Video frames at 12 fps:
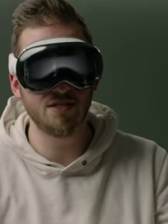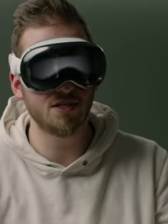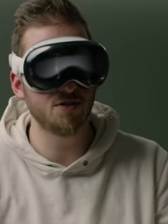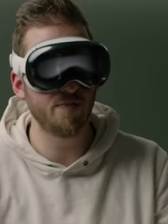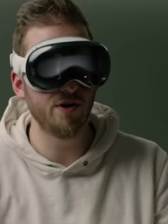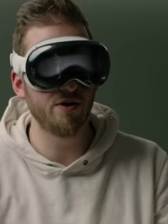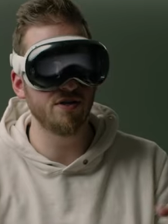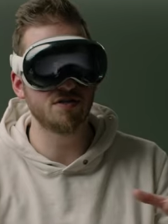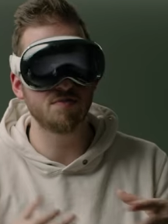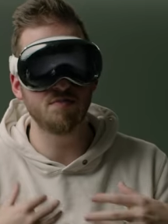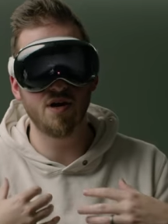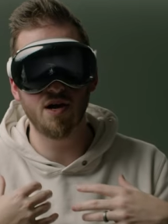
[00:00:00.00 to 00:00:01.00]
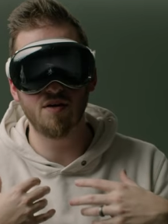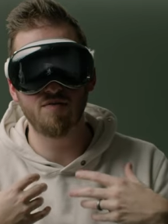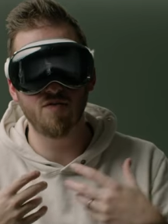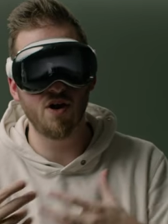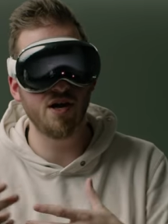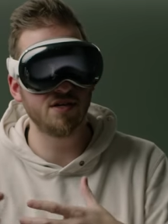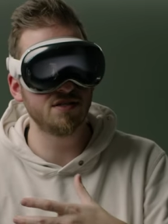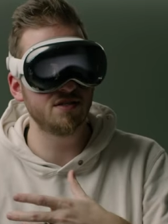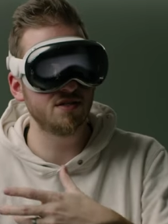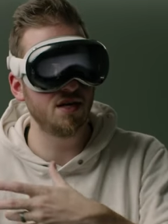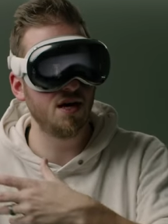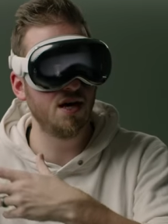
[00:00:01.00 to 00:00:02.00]
experience. My friend
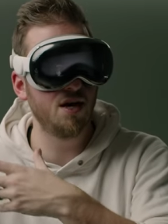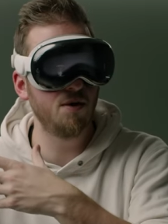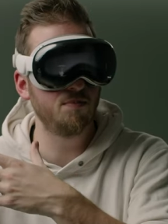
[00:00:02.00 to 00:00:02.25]
uh,